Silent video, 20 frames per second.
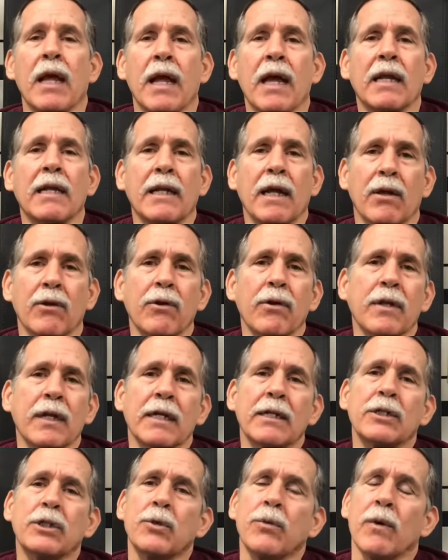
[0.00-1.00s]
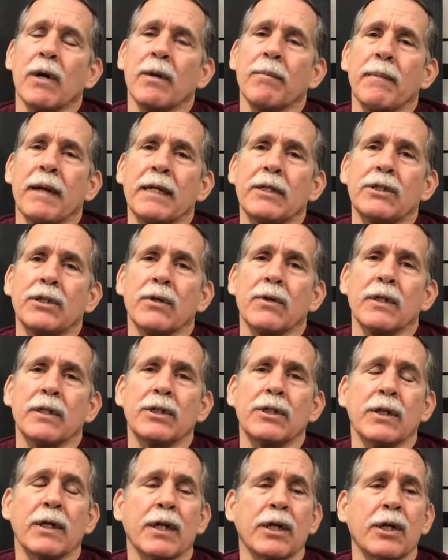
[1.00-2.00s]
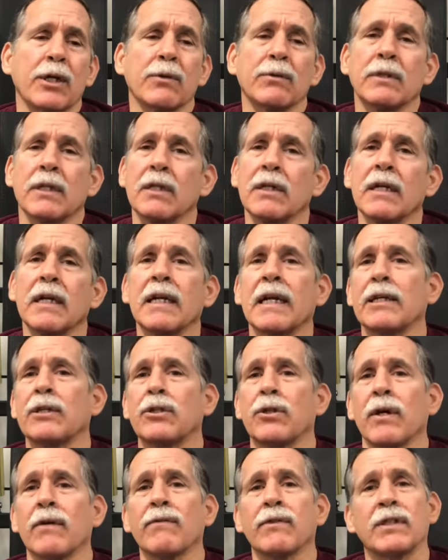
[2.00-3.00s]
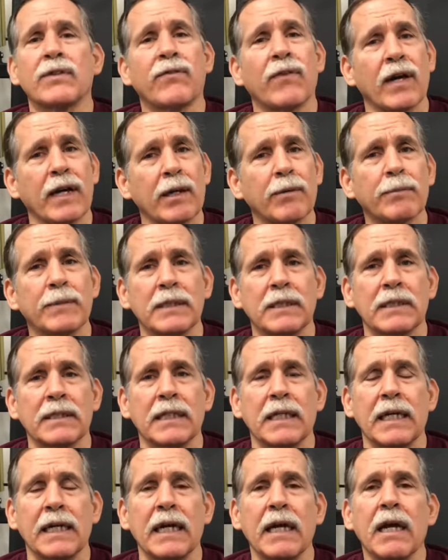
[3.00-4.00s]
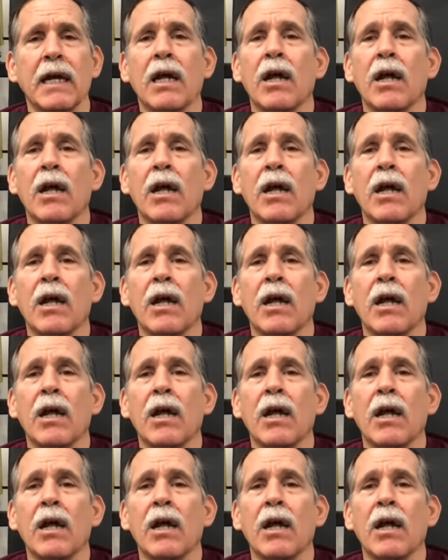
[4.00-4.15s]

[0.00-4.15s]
And the other thing that you want to make sure that you can use a little extra of is vitamin C.